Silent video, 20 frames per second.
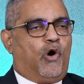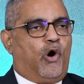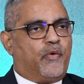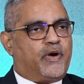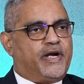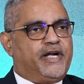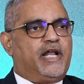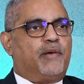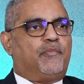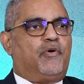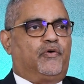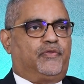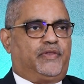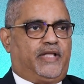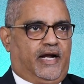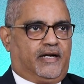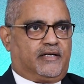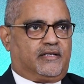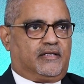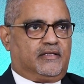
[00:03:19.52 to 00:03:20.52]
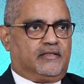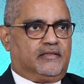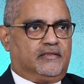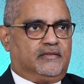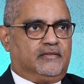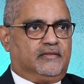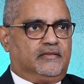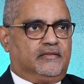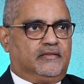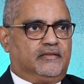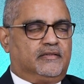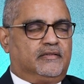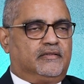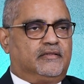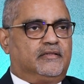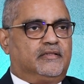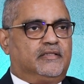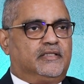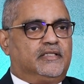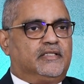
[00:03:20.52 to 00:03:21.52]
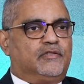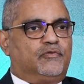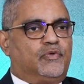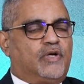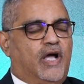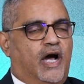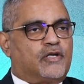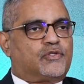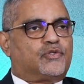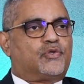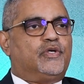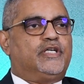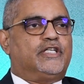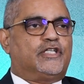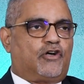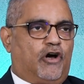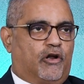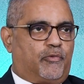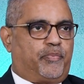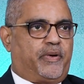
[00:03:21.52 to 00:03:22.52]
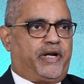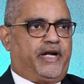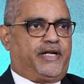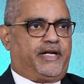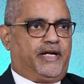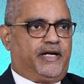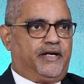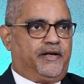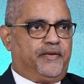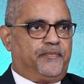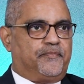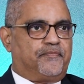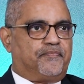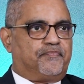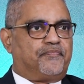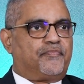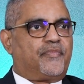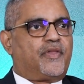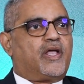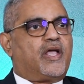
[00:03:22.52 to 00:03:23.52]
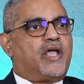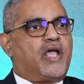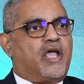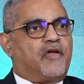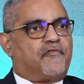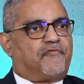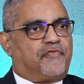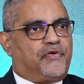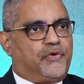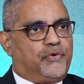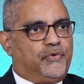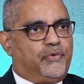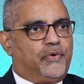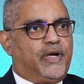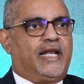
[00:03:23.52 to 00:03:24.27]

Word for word: Over and above that, we also incorporated a few